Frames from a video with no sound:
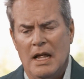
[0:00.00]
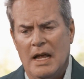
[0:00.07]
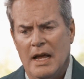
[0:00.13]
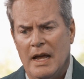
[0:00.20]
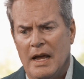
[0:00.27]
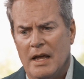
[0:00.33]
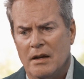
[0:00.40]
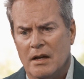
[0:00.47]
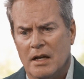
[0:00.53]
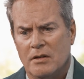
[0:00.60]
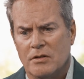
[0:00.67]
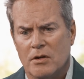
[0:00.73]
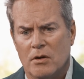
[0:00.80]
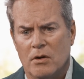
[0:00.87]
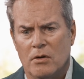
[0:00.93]

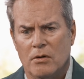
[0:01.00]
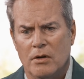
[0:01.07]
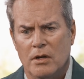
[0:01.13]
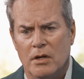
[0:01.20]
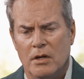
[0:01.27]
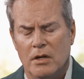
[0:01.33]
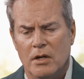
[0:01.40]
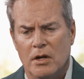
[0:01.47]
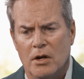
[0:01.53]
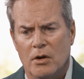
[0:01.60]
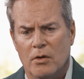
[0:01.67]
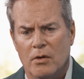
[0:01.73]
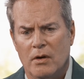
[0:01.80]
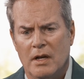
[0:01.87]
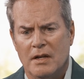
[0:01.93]
And so,
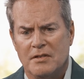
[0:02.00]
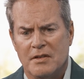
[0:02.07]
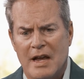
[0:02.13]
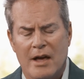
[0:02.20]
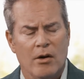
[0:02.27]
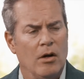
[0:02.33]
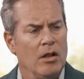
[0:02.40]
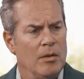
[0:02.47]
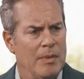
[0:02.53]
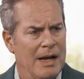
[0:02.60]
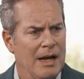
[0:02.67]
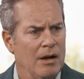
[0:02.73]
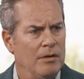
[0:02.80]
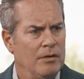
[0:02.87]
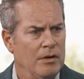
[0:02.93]
it's not all
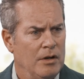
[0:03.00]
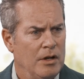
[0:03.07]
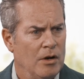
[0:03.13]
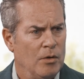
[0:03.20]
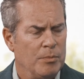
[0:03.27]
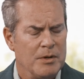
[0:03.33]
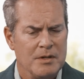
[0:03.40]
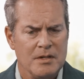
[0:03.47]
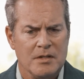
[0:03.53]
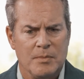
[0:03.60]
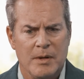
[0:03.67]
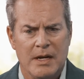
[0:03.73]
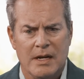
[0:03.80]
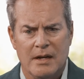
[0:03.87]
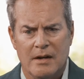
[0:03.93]
about,
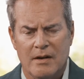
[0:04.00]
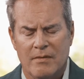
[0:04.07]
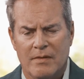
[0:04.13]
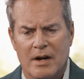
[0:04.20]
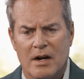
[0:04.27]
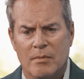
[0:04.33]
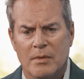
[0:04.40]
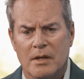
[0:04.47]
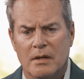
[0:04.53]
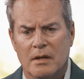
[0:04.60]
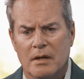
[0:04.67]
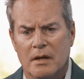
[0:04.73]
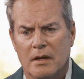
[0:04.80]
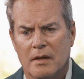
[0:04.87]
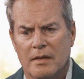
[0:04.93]
participating in an environment
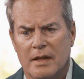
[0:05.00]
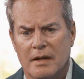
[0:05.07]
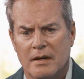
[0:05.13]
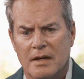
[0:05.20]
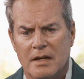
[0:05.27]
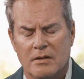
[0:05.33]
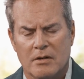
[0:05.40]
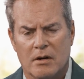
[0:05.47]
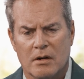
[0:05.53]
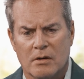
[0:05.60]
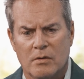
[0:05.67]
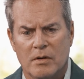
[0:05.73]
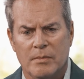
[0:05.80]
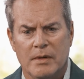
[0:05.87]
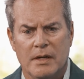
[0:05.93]
that needs our
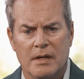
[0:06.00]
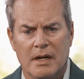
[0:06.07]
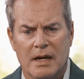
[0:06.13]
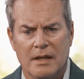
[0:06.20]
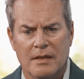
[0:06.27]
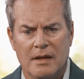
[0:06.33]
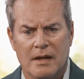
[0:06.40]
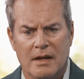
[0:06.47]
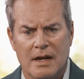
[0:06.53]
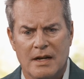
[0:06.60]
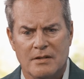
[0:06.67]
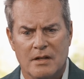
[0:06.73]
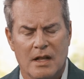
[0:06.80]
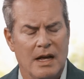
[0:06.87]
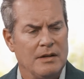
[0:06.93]
equipment. I think it
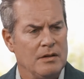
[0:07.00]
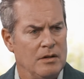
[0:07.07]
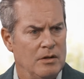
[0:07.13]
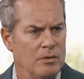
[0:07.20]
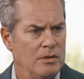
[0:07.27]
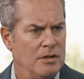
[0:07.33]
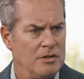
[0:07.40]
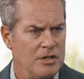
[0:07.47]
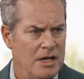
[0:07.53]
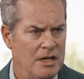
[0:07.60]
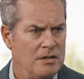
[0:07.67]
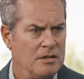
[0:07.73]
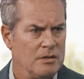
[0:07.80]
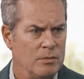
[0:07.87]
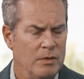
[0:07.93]
has a lot to do with the
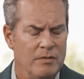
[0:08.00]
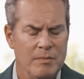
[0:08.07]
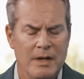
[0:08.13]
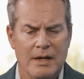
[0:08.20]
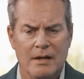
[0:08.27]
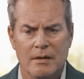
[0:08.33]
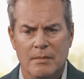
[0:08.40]
changes we've made.